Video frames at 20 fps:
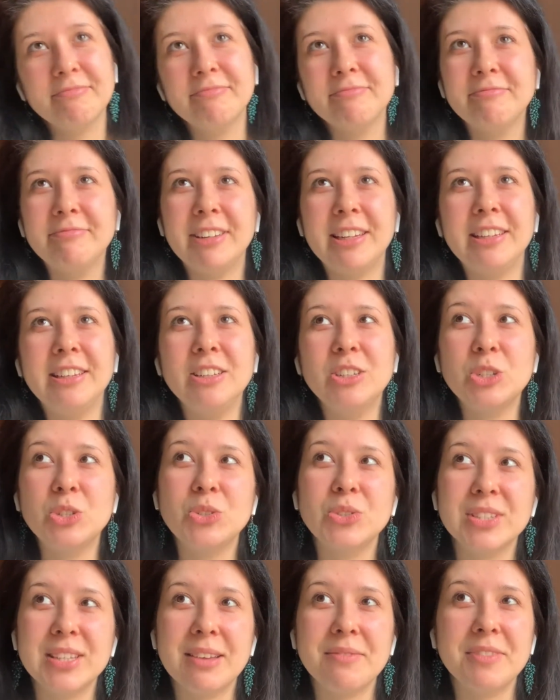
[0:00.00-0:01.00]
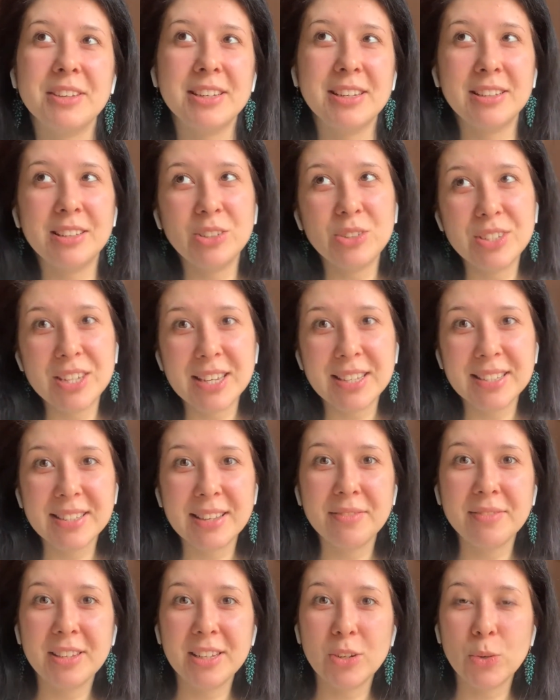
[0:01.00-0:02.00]
they need to do something, they need to take
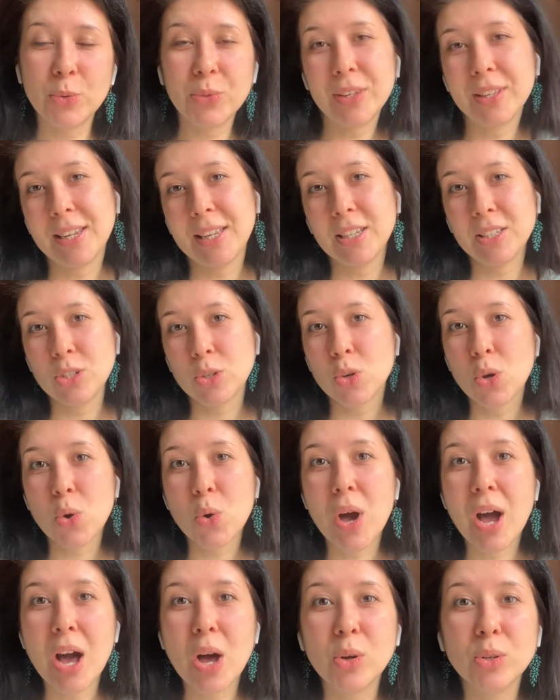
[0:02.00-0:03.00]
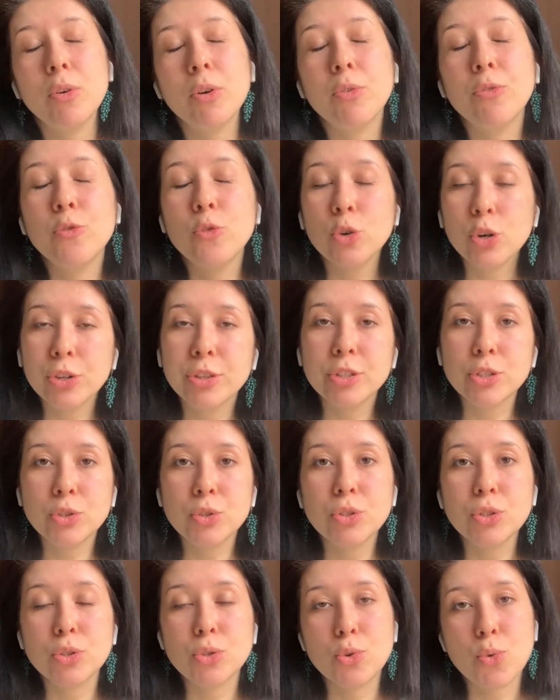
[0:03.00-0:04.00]
something, or they need to go out. For the
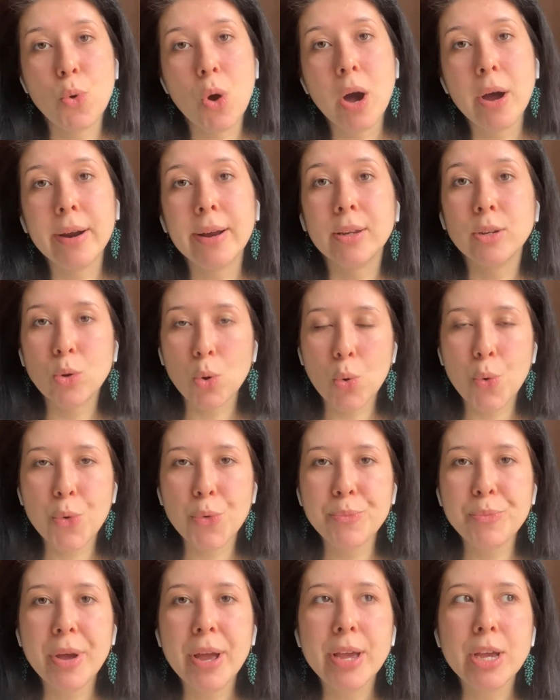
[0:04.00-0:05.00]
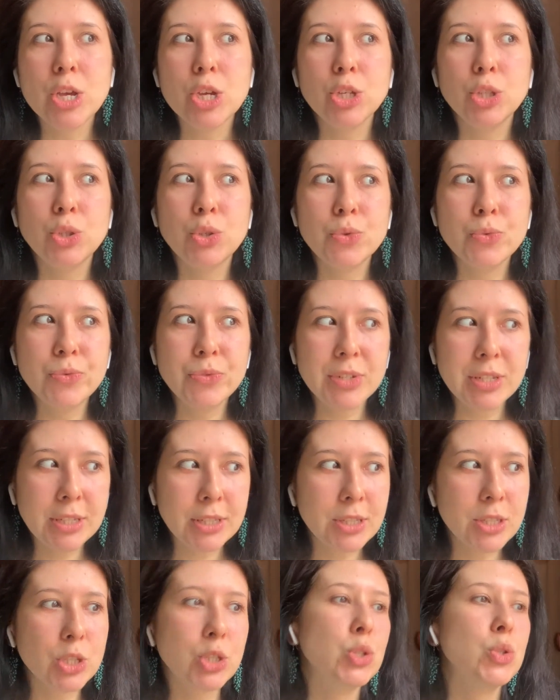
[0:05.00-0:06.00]
students who are at home, you
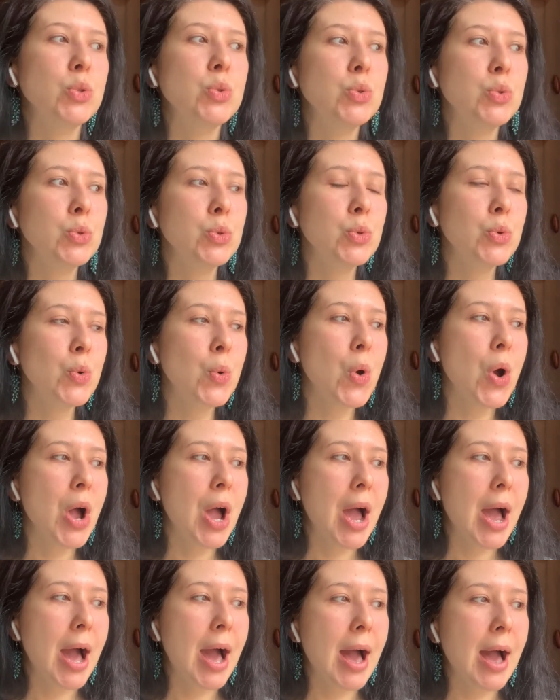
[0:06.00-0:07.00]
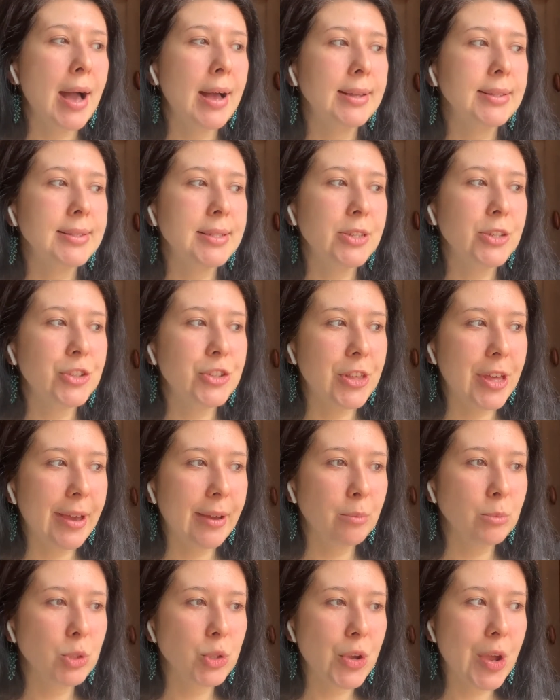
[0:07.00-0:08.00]
need to teach
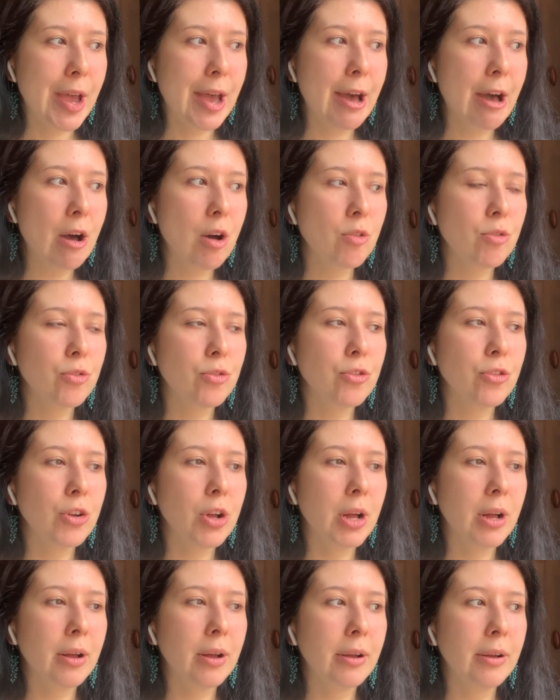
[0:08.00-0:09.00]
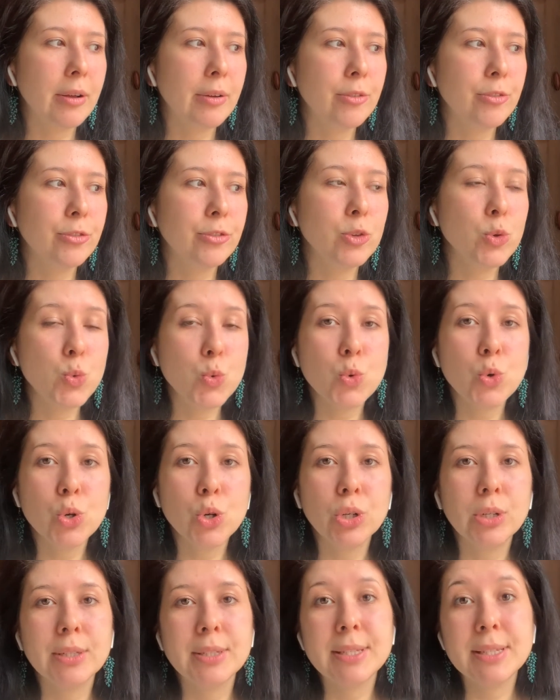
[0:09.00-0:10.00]
them to have
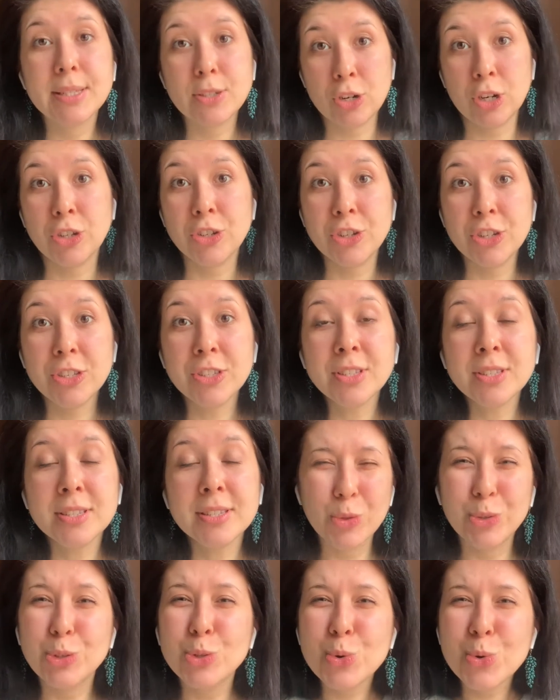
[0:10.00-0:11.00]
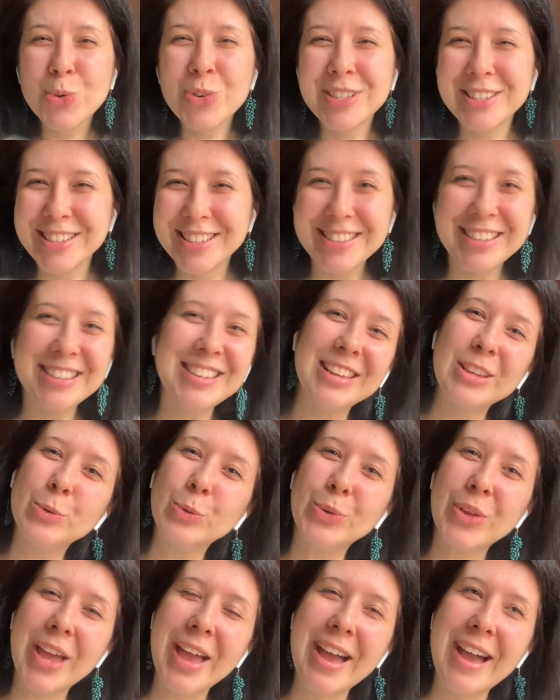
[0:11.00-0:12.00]
fewer distractions. The toys that they
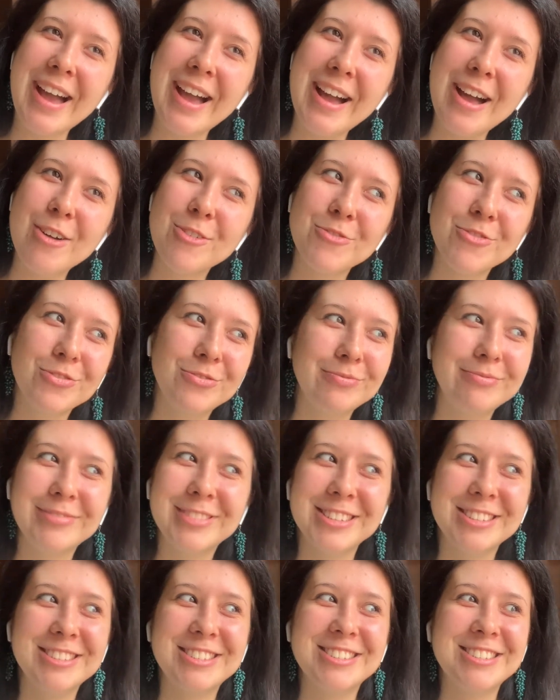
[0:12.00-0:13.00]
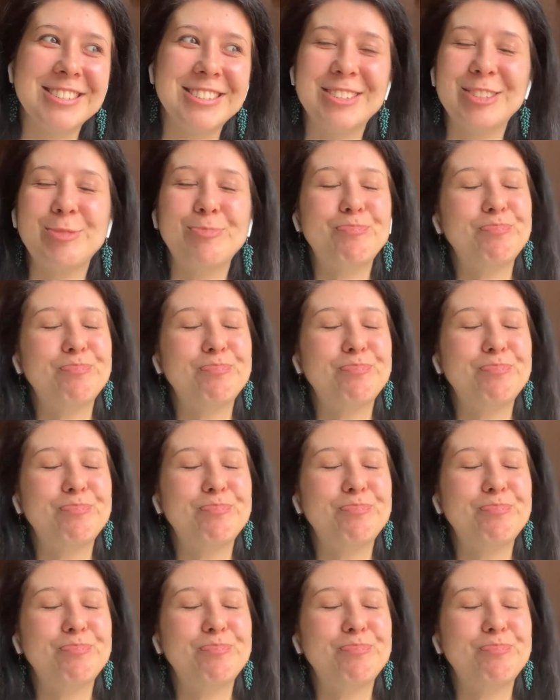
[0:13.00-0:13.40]
could have, this is